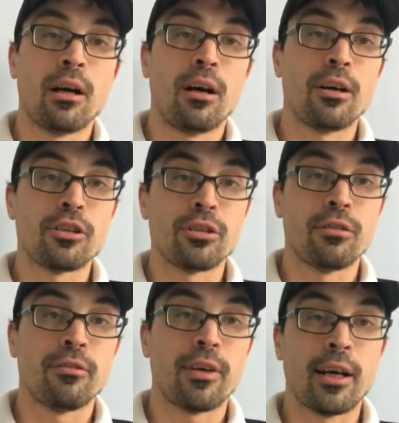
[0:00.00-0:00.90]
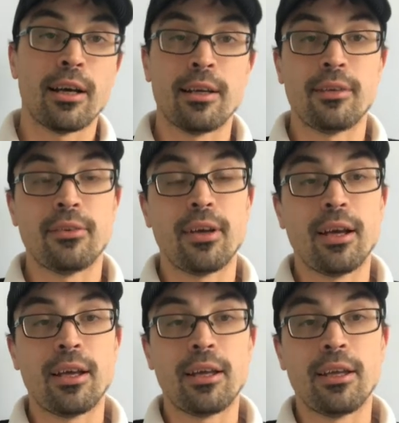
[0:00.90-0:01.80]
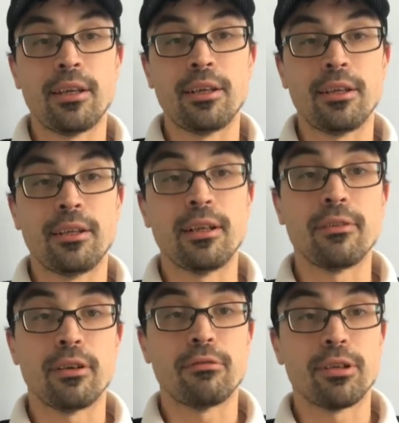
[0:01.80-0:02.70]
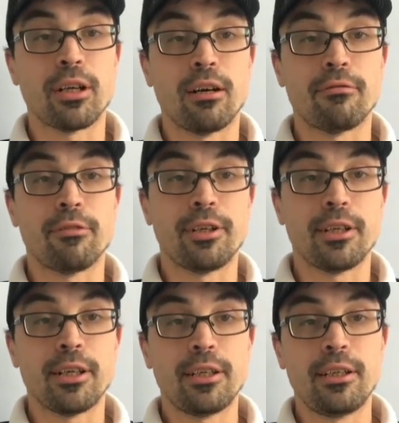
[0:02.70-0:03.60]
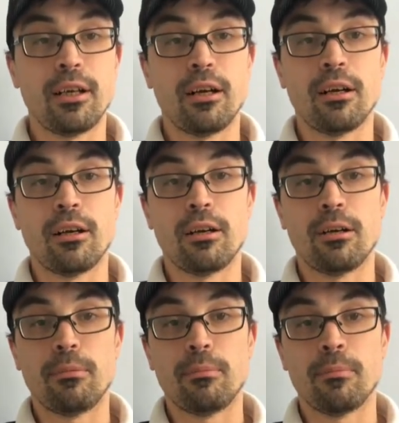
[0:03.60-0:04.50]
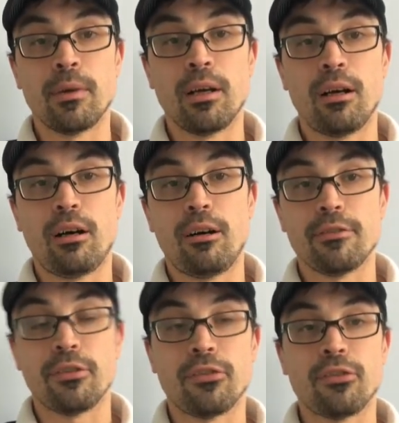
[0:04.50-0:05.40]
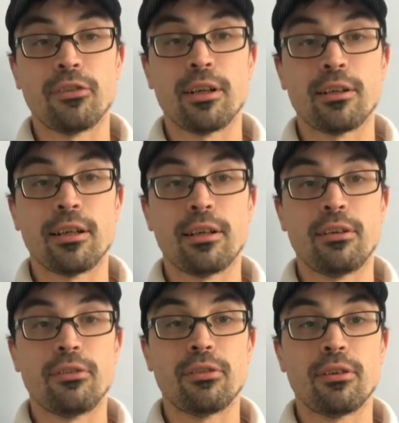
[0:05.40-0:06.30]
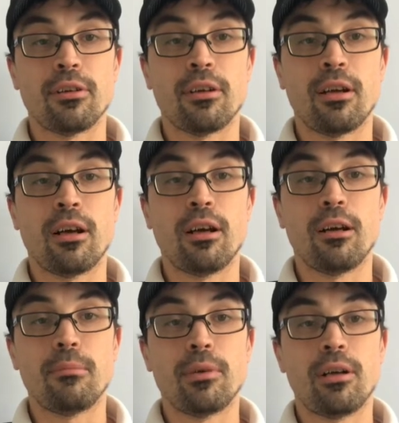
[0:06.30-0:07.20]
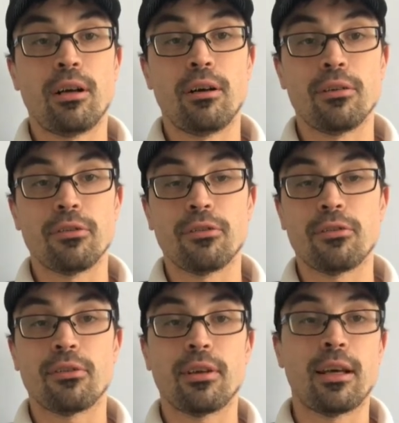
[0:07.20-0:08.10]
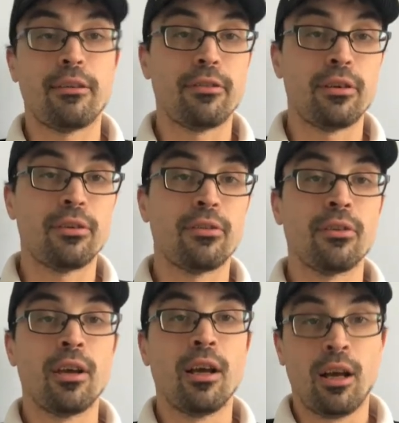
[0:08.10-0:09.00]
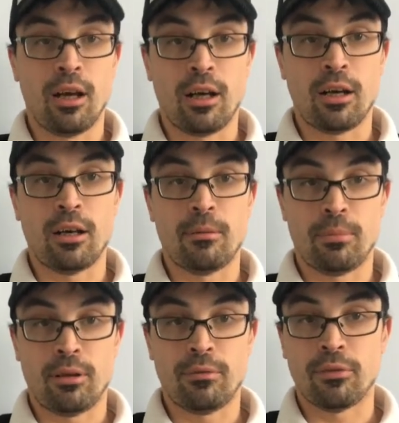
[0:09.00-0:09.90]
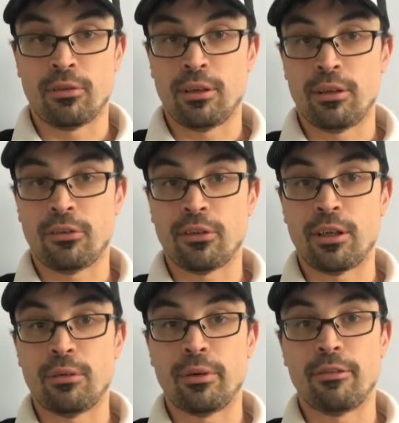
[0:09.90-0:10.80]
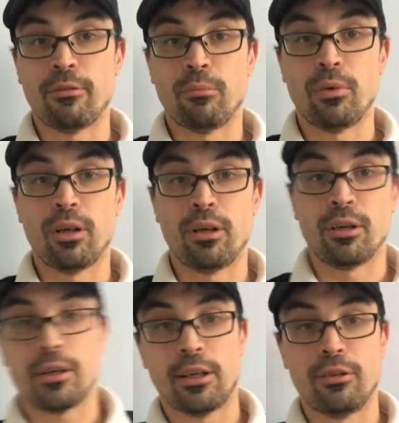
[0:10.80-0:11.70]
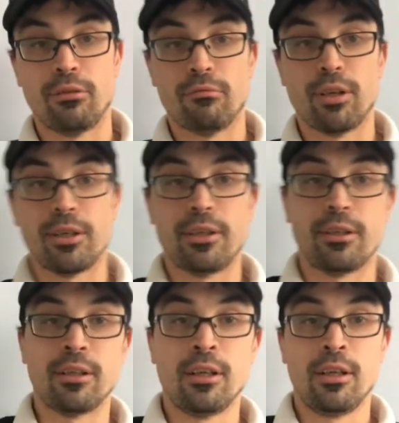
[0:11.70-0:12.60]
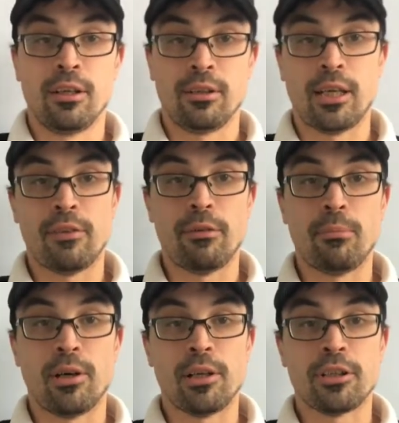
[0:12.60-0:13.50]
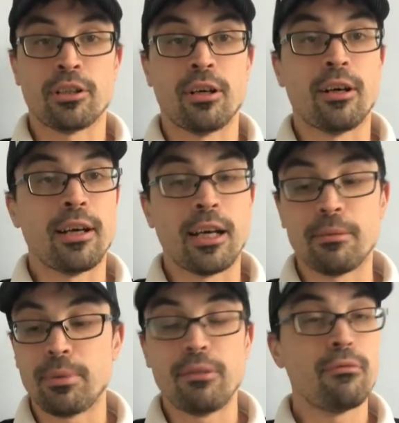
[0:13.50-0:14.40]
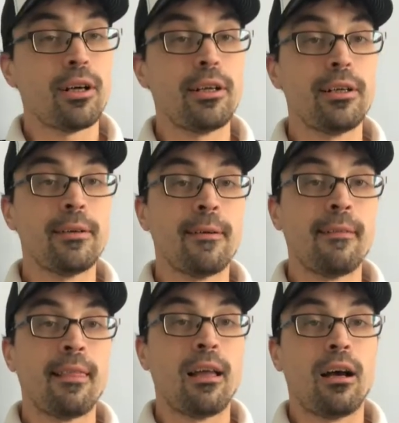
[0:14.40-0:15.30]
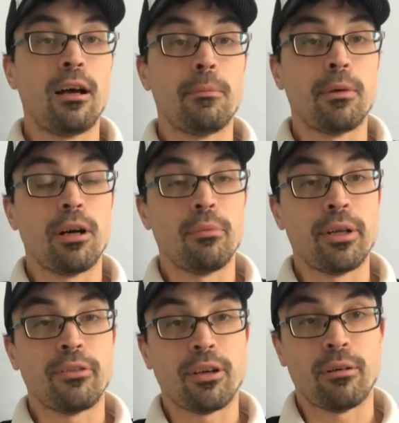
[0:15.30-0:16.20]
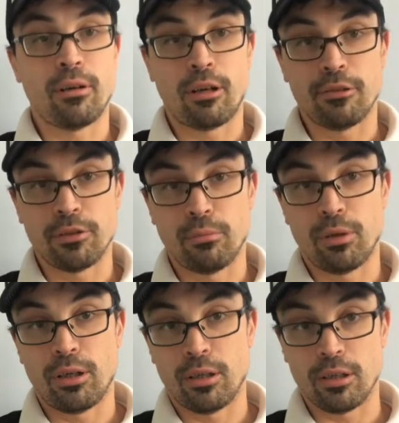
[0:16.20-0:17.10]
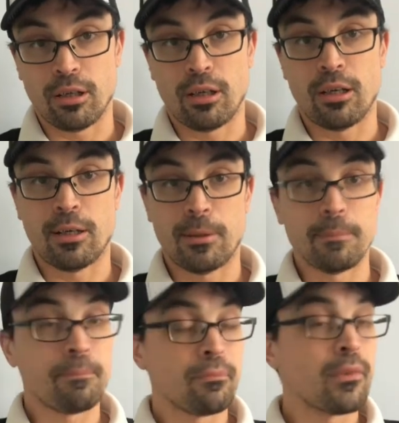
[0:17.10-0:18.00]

I should have had a, another recovery day after Sunday's last efforts. but obviously staying away from work and not running the heavy mileage that I had been running. Um, I went out after work. Um,